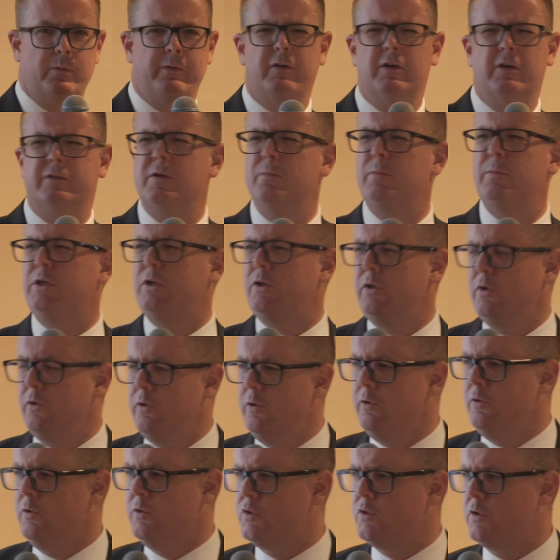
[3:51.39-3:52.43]
We've got some
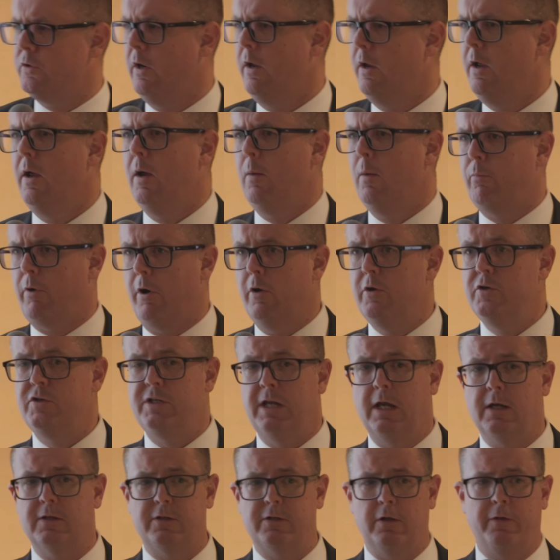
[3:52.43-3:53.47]
huge
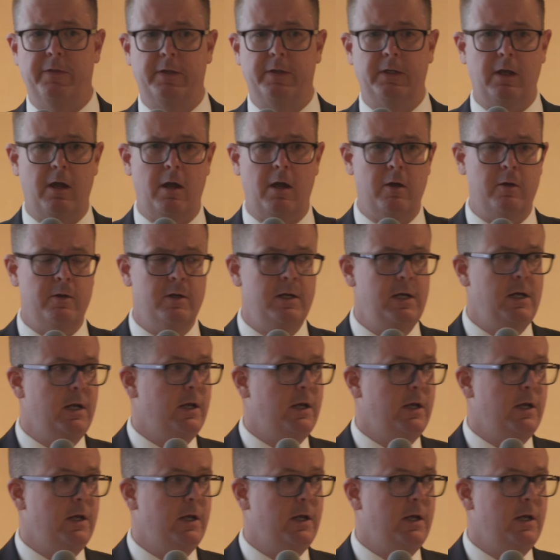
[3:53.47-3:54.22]
projects on the go,